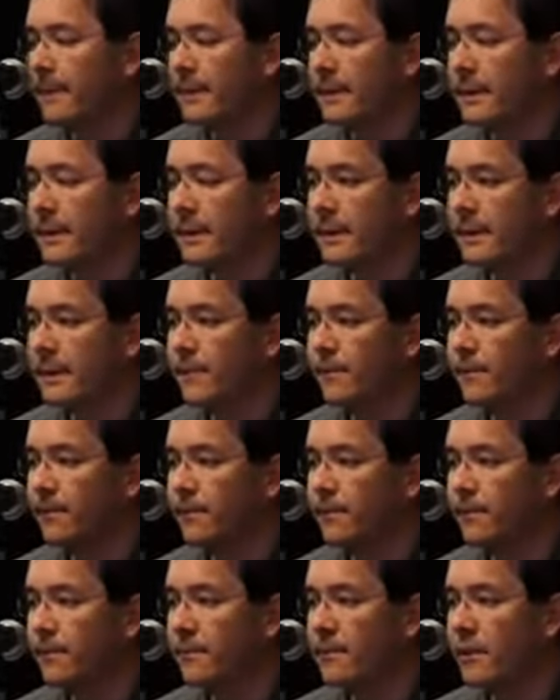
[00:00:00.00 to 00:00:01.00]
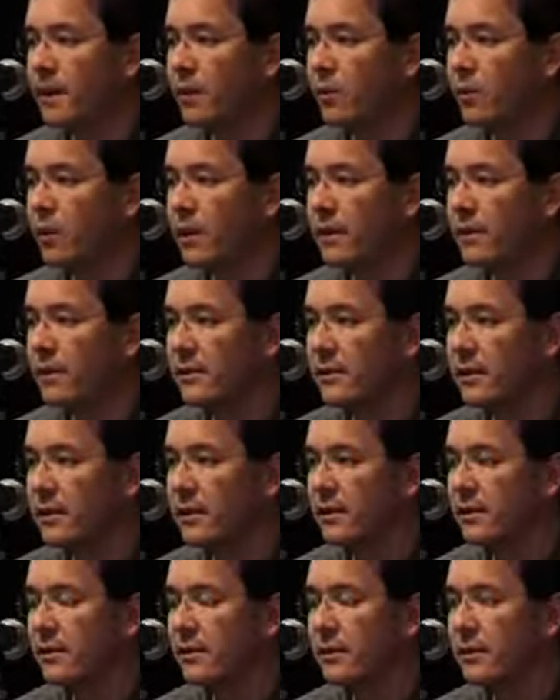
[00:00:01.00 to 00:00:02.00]
I went
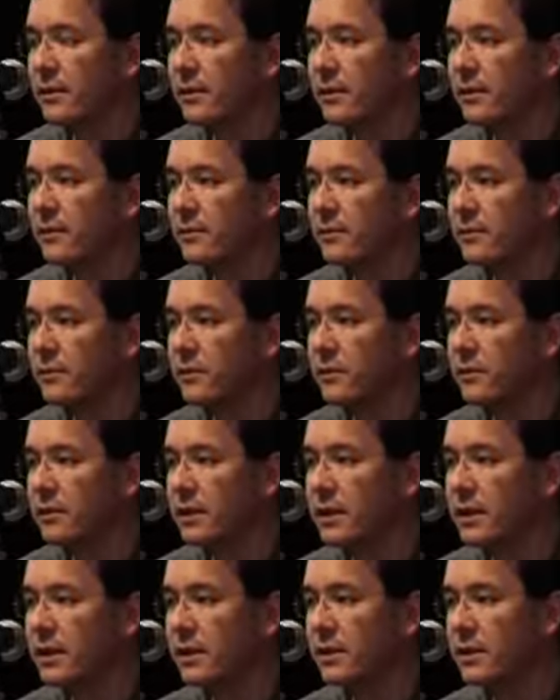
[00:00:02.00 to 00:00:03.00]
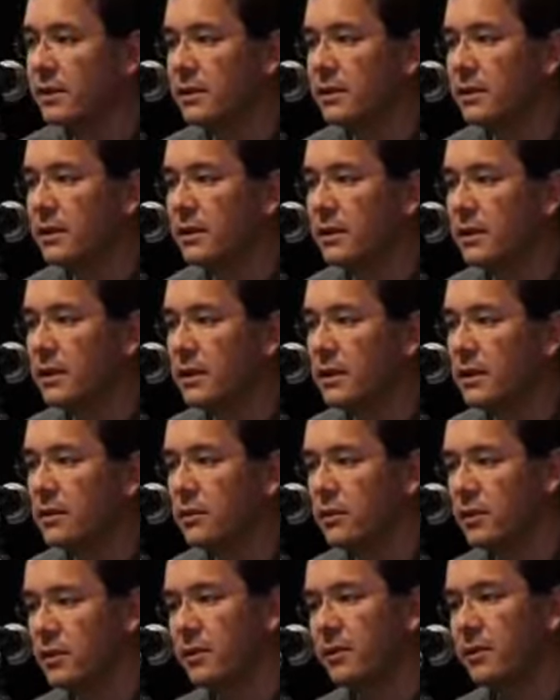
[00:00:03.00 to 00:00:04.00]
and to my
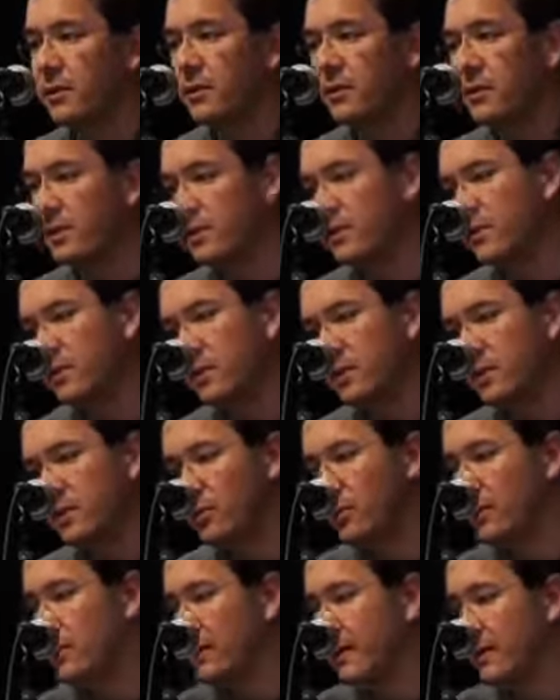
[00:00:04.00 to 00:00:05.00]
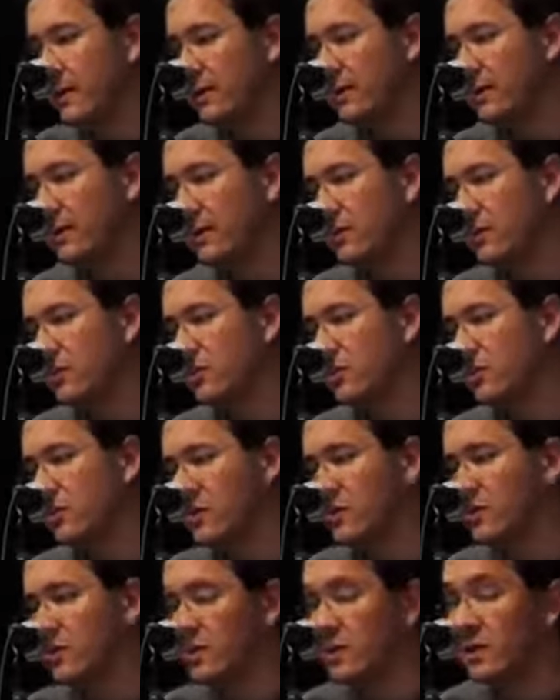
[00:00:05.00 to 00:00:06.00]
all the comics seem to be in the YA section,
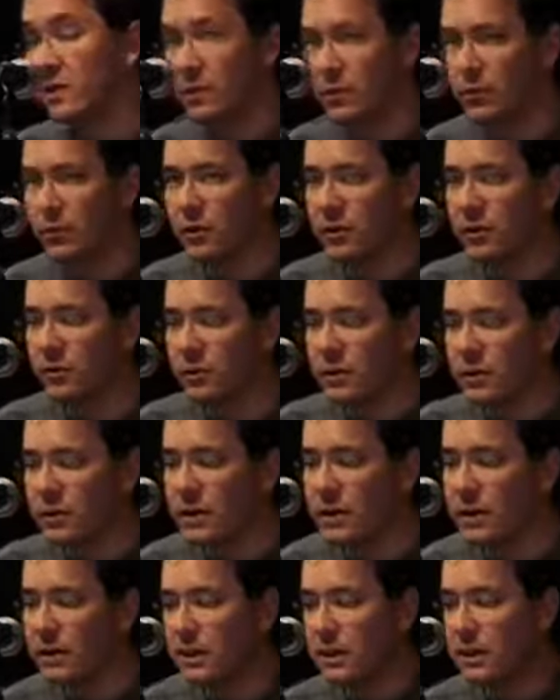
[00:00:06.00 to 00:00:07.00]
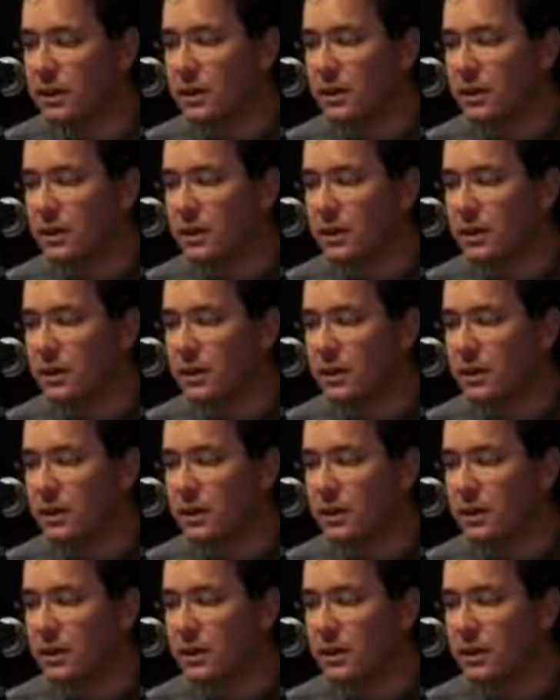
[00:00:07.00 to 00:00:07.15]
sometimes inappropriately.